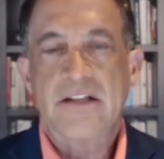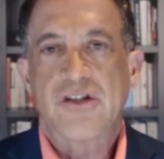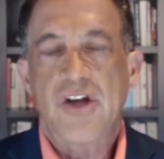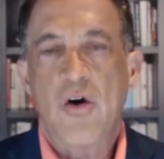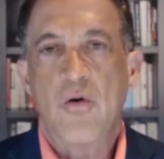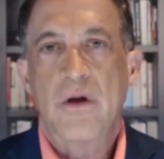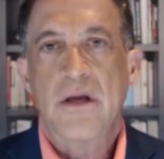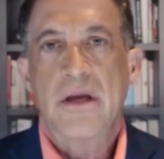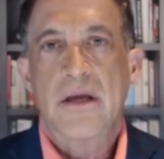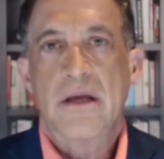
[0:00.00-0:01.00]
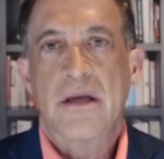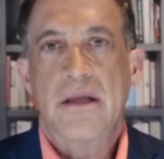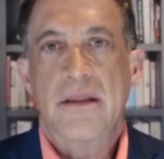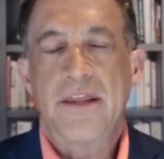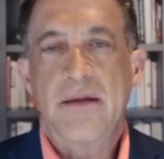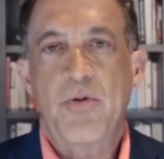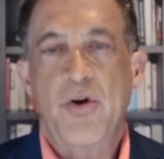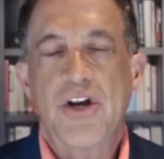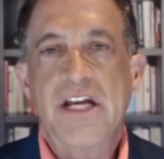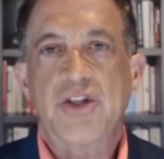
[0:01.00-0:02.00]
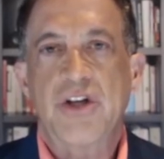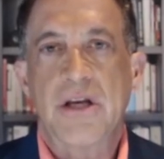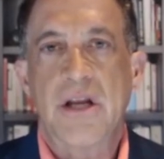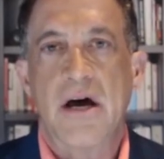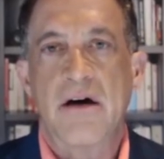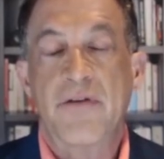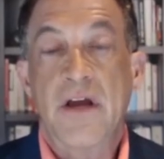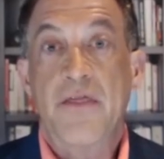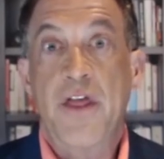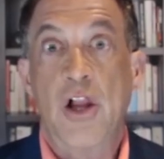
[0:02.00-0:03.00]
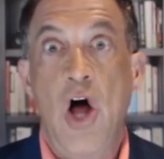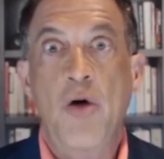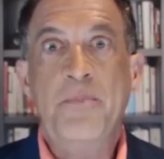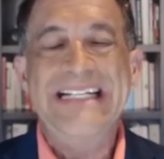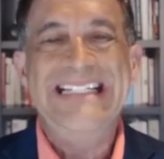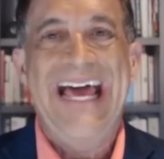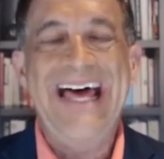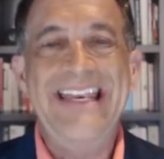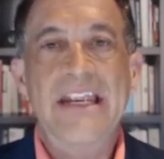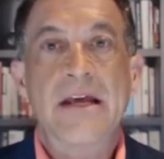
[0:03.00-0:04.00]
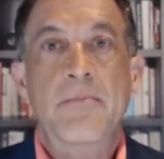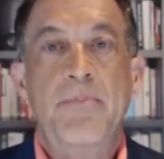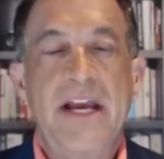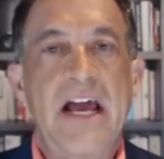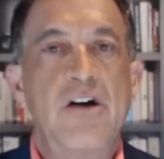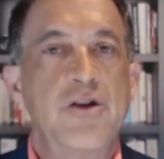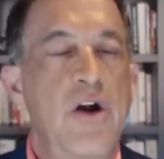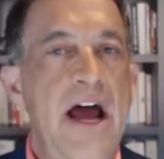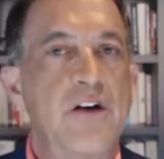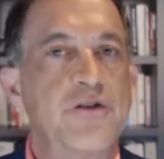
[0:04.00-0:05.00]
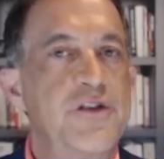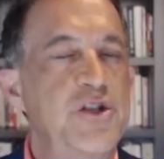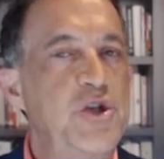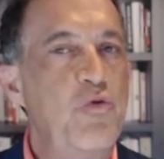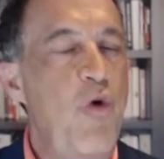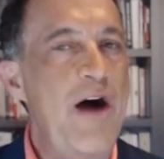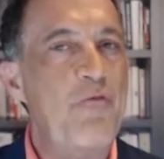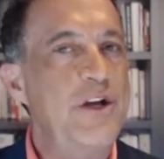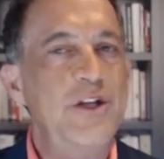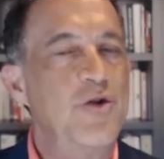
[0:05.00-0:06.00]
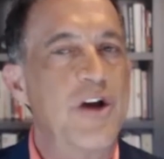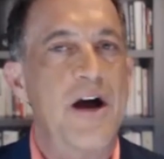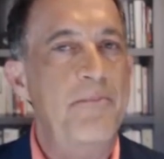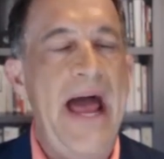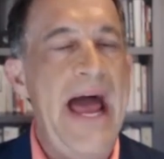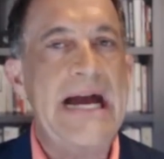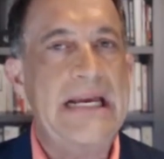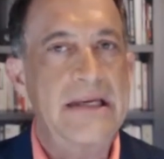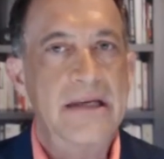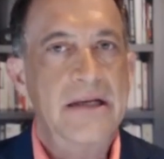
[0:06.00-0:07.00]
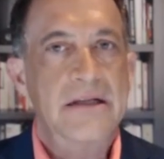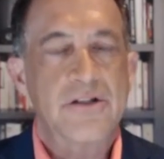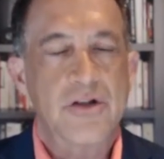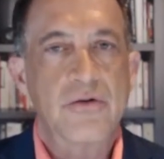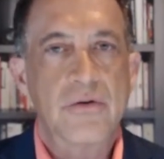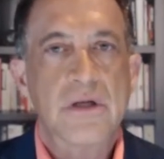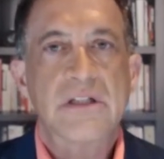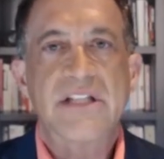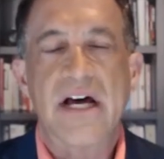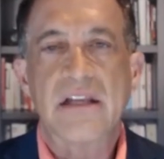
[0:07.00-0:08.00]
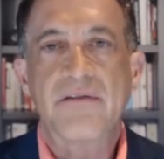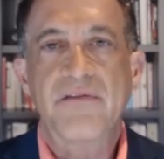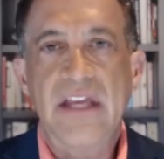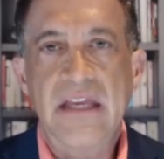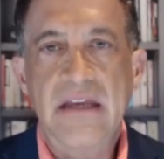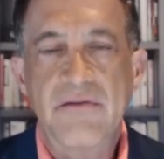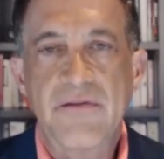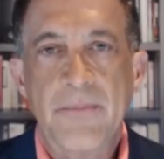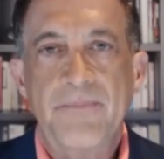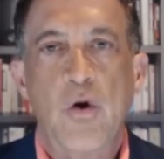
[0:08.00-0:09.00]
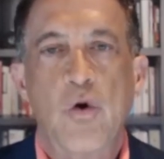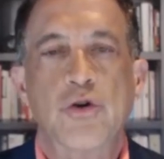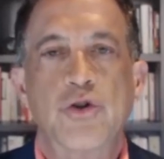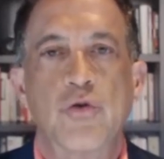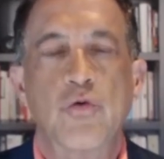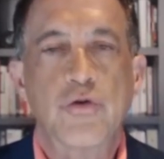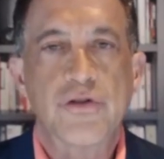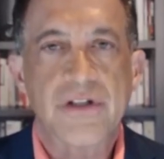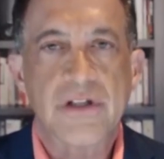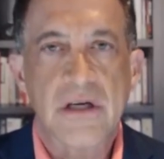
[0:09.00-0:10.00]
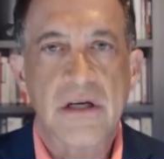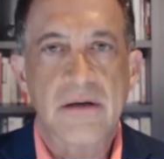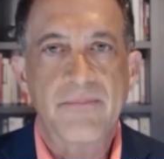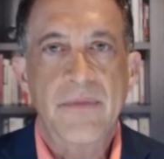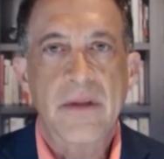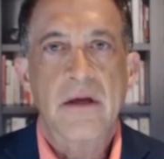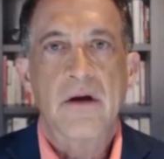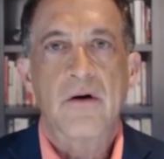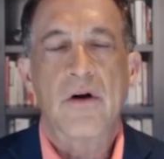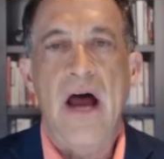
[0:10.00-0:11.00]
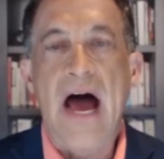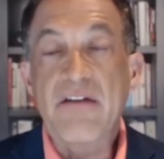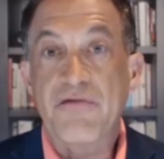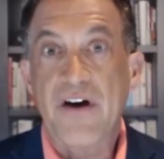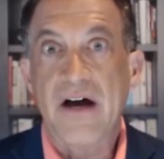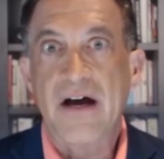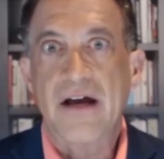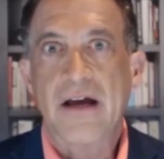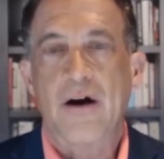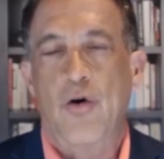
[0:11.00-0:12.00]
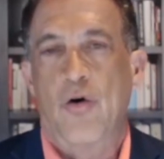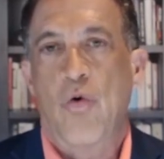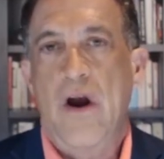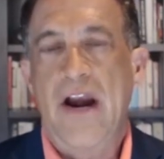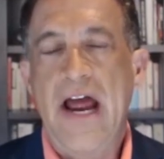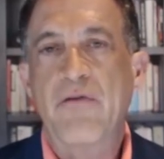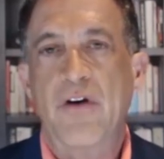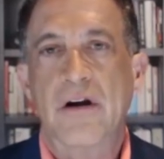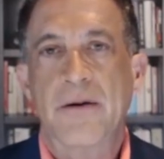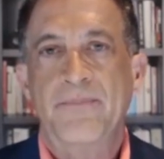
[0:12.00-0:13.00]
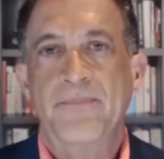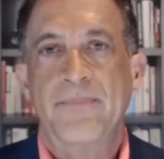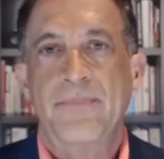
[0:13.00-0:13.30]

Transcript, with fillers: And so the prediction of they'll all be dead, pick out your house that you want when you come back to Tel Aviv or Jerusalem or Haifa or wherever.